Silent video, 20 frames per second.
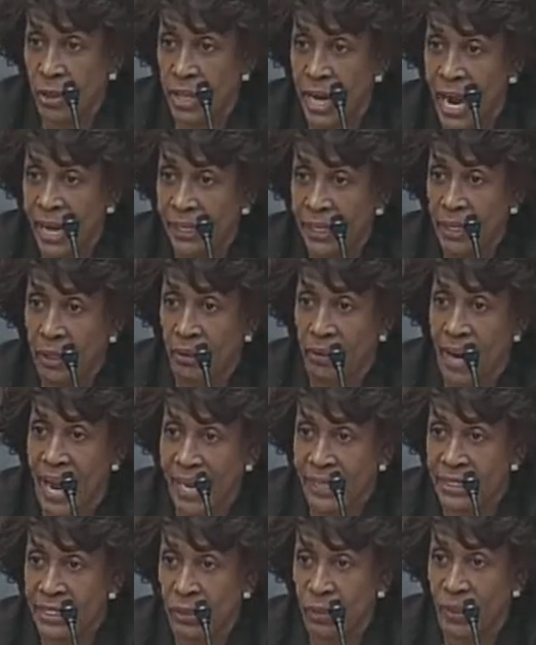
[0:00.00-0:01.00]
You're not
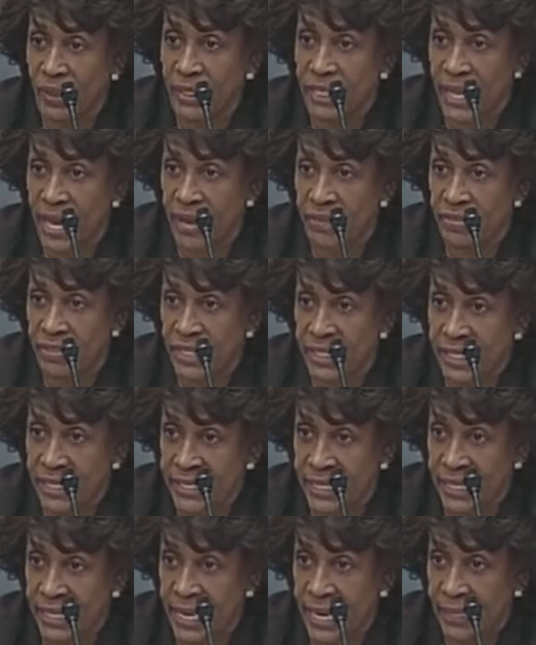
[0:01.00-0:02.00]
interacting with the
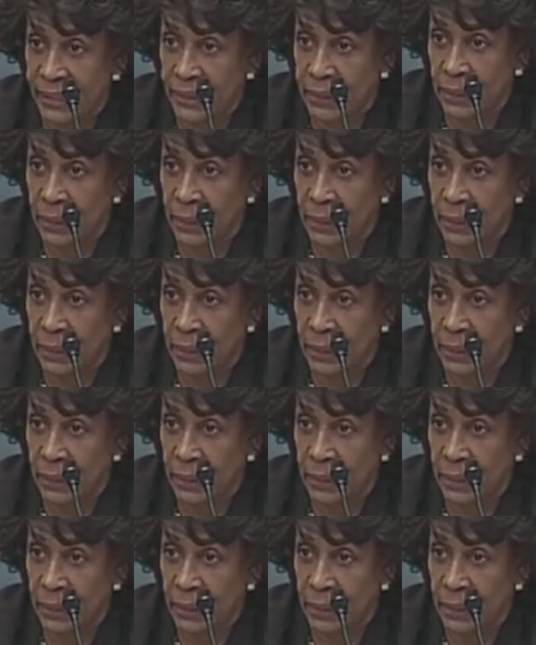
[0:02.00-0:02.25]
FCC at...